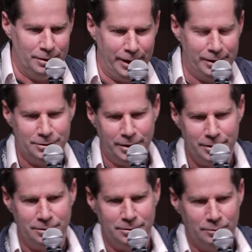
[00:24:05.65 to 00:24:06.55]
and he
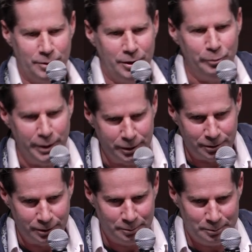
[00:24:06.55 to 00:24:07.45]
says, give me
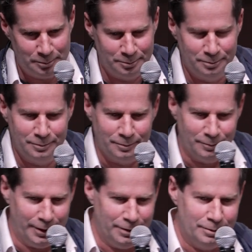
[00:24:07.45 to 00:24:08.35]
it.
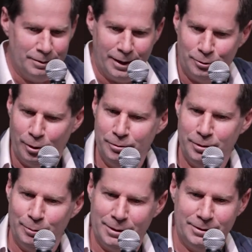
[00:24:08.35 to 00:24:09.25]
Right? I turn
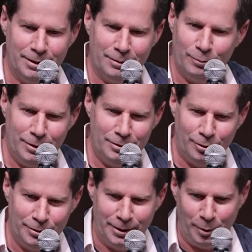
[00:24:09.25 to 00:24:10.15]
to him and say, what are you
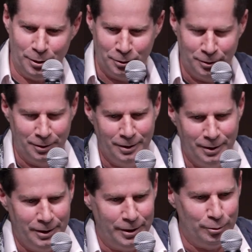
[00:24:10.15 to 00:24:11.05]
talking about?
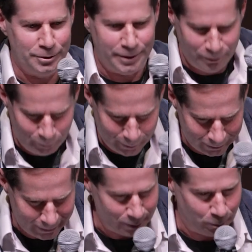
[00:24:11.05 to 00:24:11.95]
He goes, give me
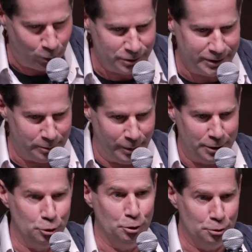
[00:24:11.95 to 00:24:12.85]
it, and points at my
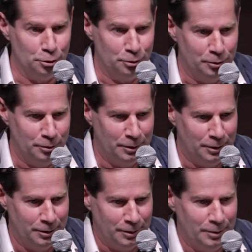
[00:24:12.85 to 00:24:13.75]
shoes.
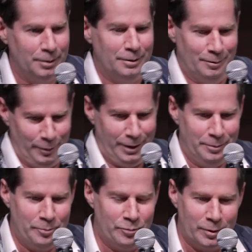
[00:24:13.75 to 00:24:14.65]

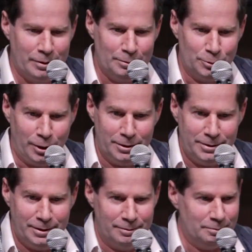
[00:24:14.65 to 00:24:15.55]
Right? So I
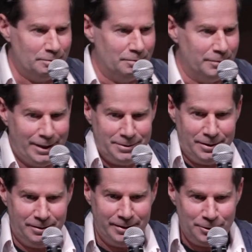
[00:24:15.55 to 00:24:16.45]
said, that's
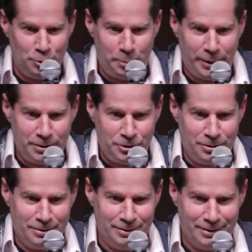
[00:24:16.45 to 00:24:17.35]
it? That's your
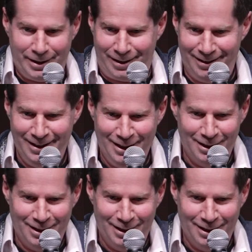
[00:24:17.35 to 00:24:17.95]
pitch? Like,